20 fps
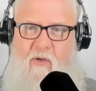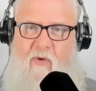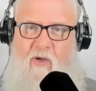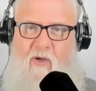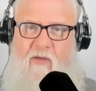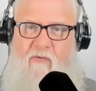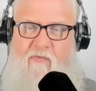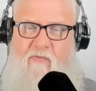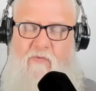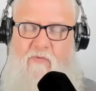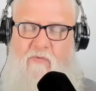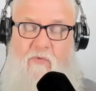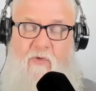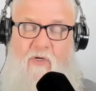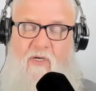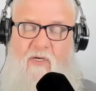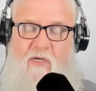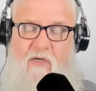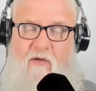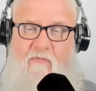my wife was
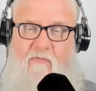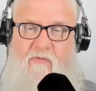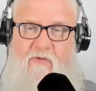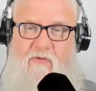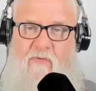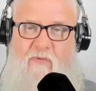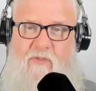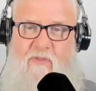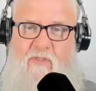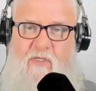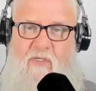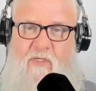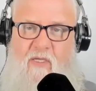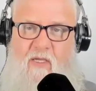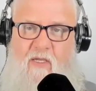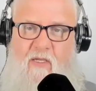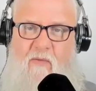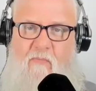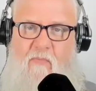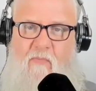really nervous when she
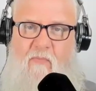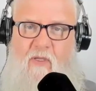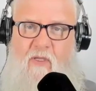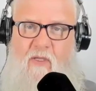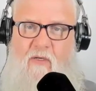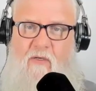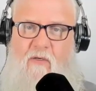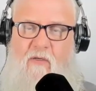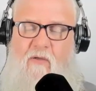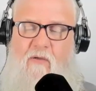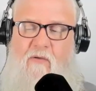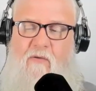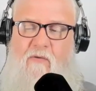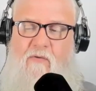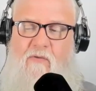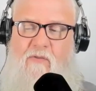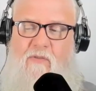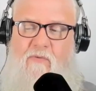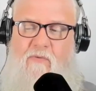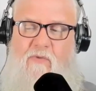came, and
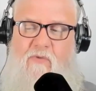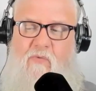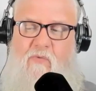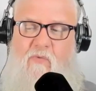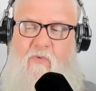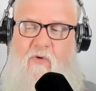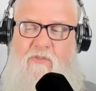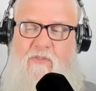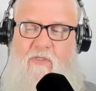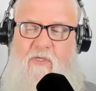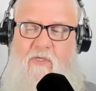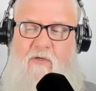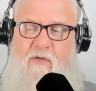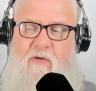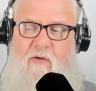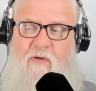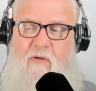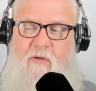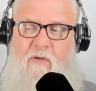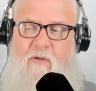she was watching
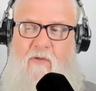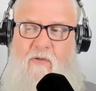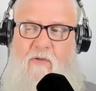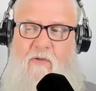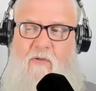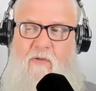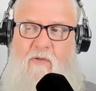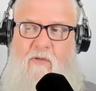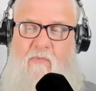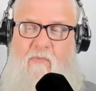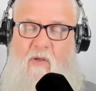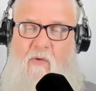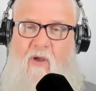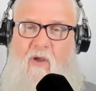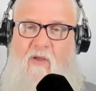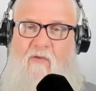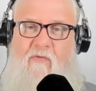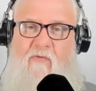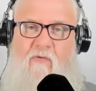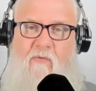her. My
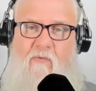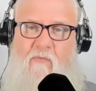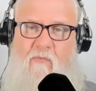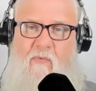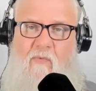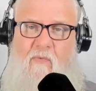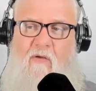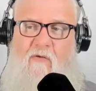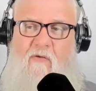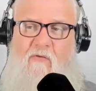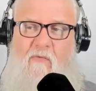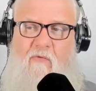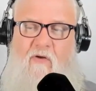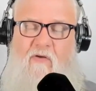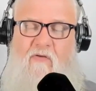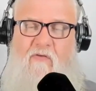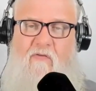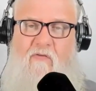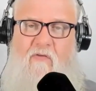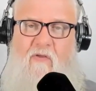wife's a
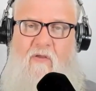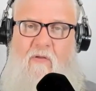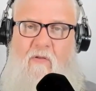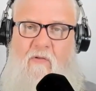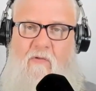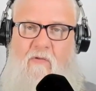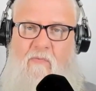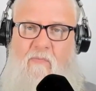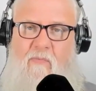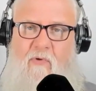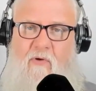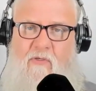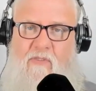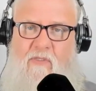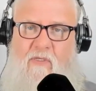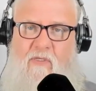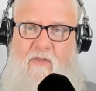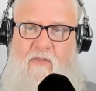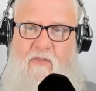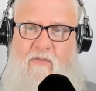very skilled
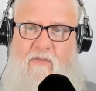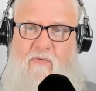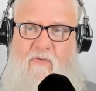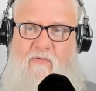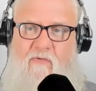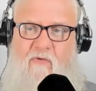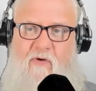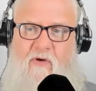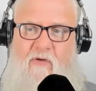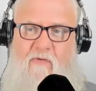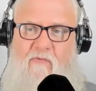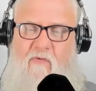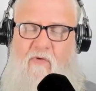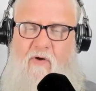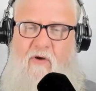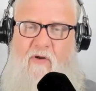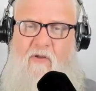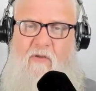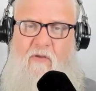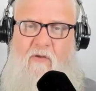person in this way, very
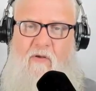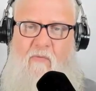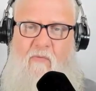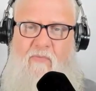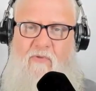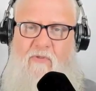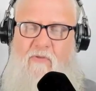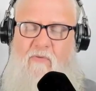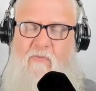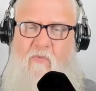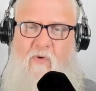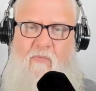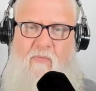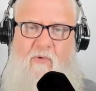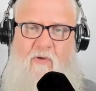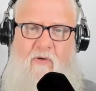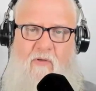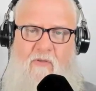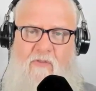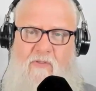very competent
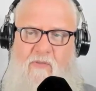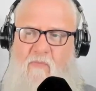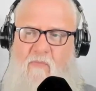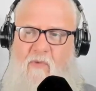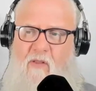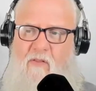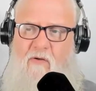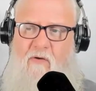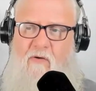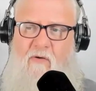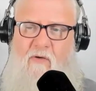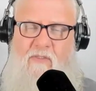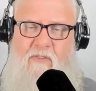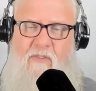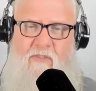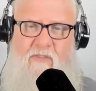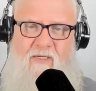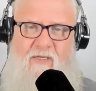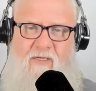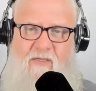woman, as a mother,
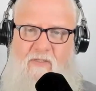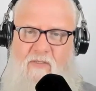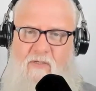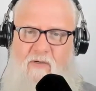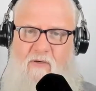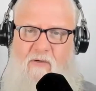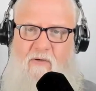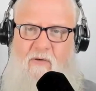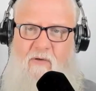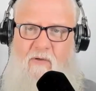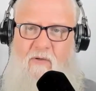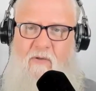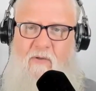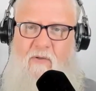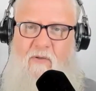as a teacher,